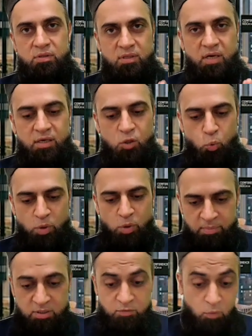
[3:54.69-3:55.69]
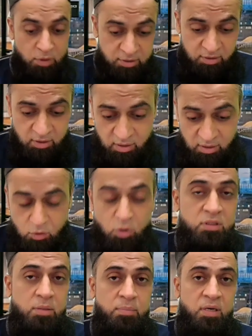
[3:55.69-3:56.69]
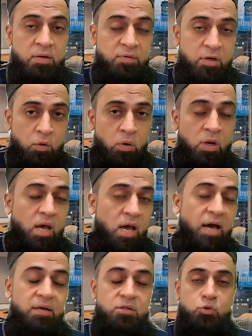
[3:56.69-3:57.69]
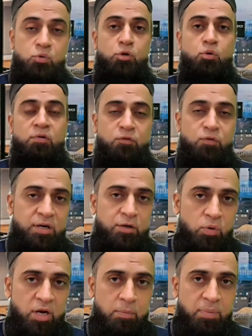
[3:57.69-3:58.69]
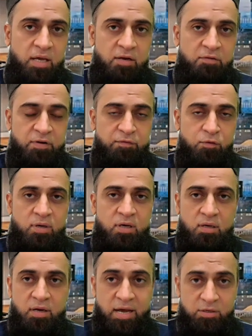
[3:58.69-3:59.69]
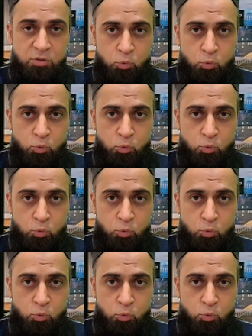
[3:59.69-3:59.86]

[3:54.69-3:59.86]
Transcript: Thank you very much for listening this concept building video. And student, don't forget to get benefit from our crash